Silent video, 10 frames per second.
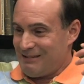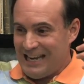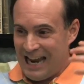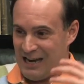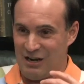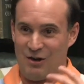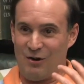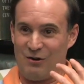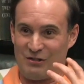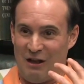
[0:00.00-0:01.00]
10
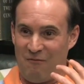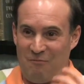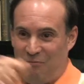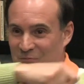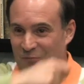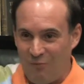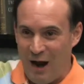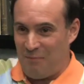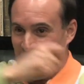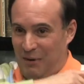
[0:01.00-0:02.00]
years of
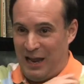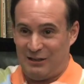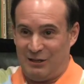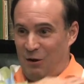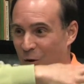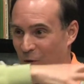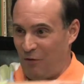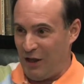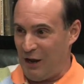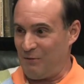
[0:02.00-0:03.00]
wiping paint. So the whole
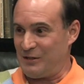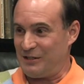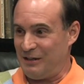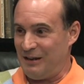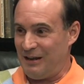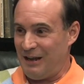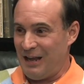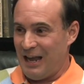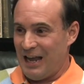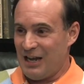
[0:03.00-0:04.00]
thing was,
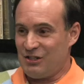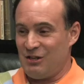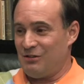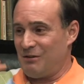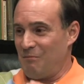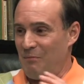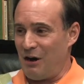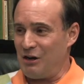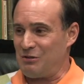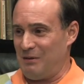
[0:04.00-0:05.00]
and she used to
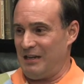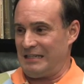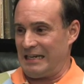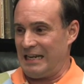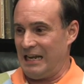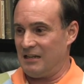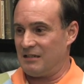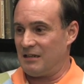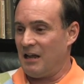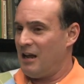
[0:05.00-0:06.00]
embarrass me as a kid,
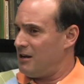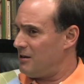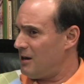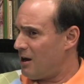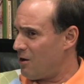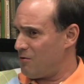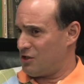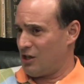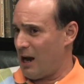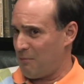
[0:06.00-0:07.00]
said, "You're not going
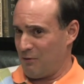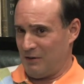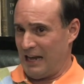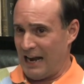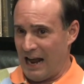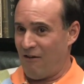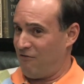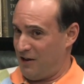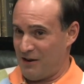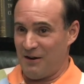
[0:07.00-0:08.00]
shopping with that
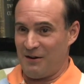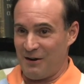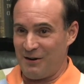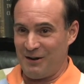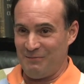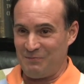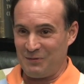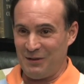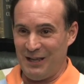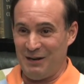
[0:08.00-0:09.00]
outfit on, are you?"
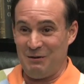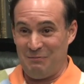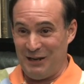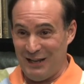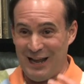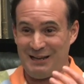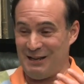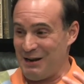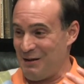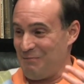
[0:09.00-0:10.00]
And it would be like,
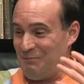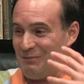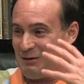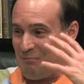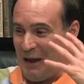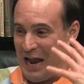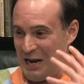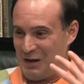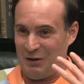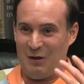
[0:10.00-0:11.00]

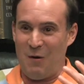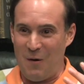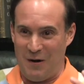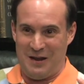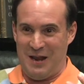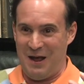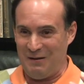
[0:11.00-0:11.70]
pink galore, It